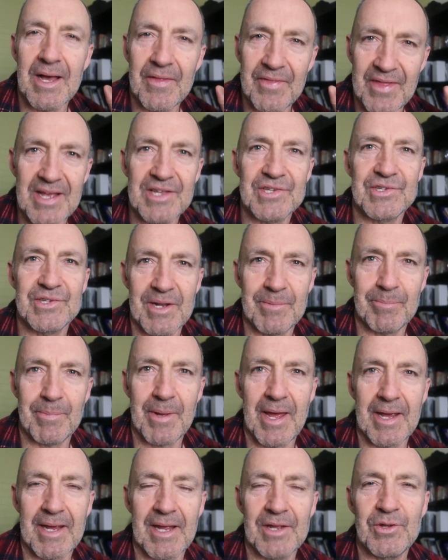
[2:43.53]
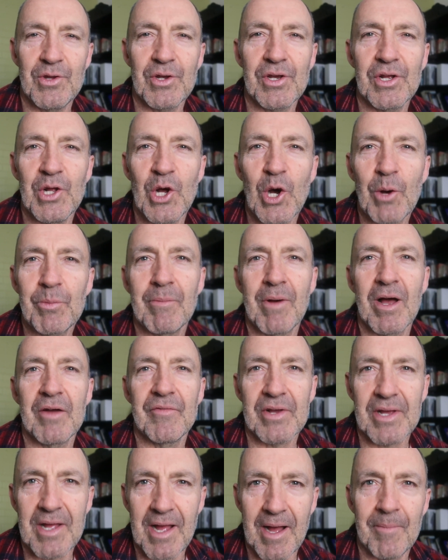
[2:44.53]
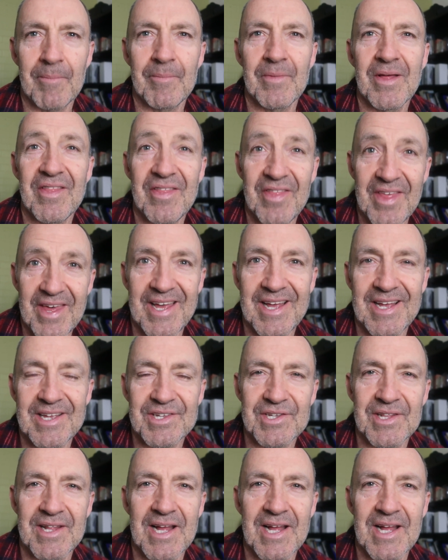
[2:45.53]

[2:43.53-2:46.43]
their setback, and you can help them overcome theirs.